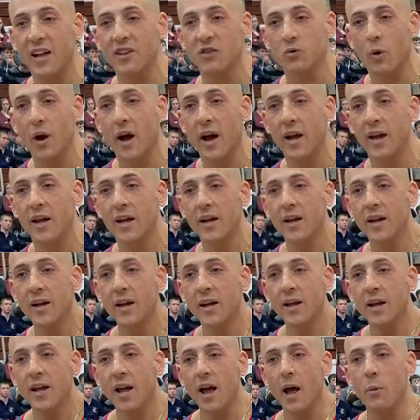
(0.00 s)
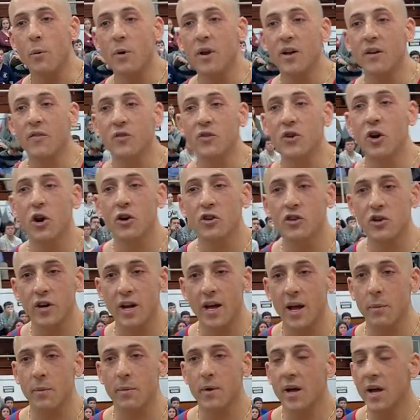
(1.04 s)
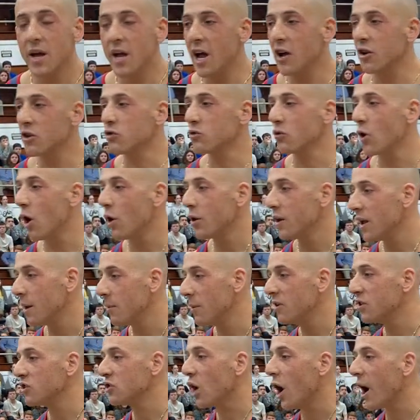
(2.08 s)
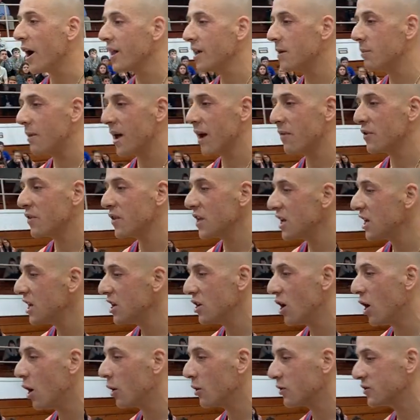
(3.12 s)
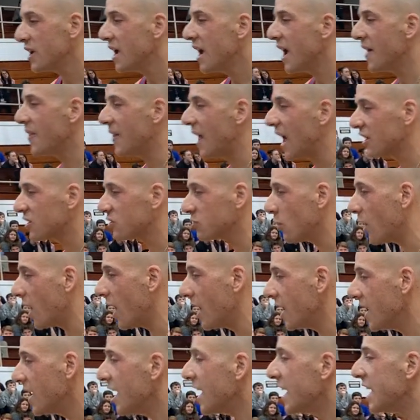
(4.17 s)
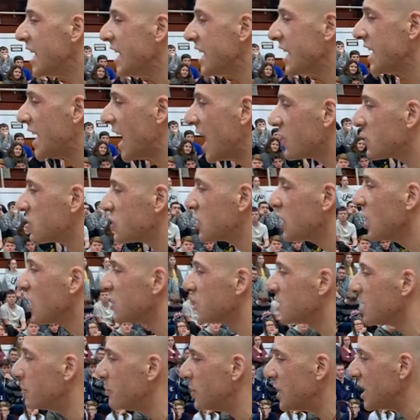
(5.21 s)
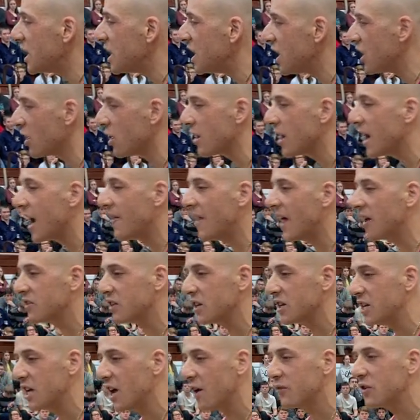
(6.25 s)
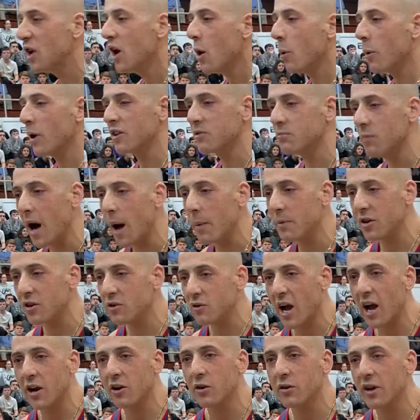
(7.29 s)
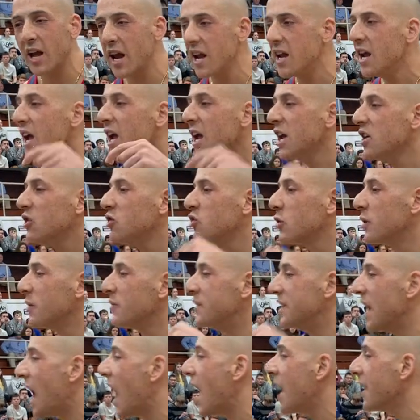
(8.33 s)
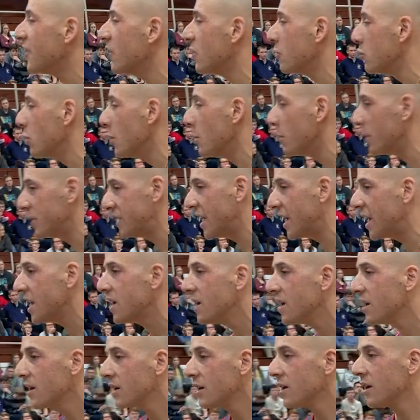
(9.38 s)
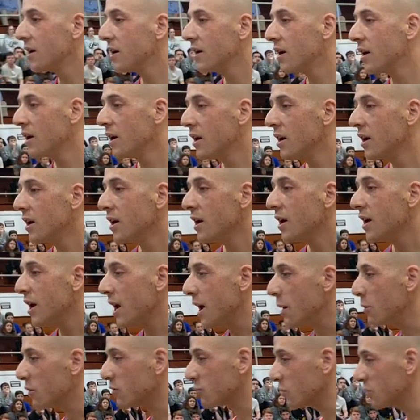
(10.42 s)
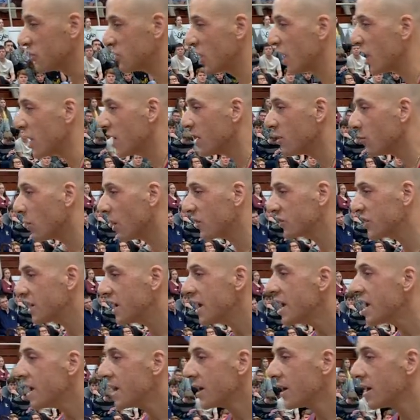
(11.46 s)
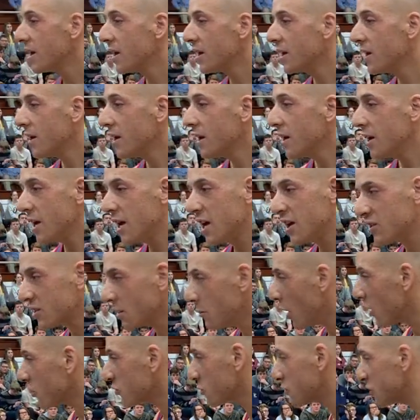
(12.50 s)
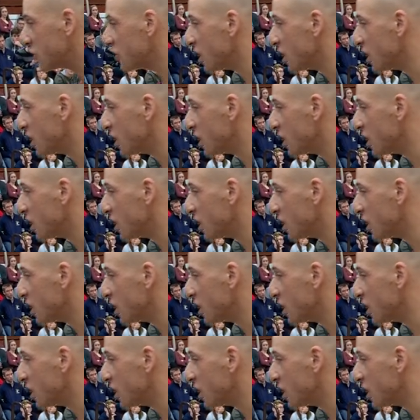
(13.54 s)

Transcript: That's why. And we have nurtured him and grown him and taught him everything he knows, and that's why he gets to be here, and that's a gift. When his mom did crack cocaine, he should have died in the womb, but did he? He was resilient, wasn't he? He's the most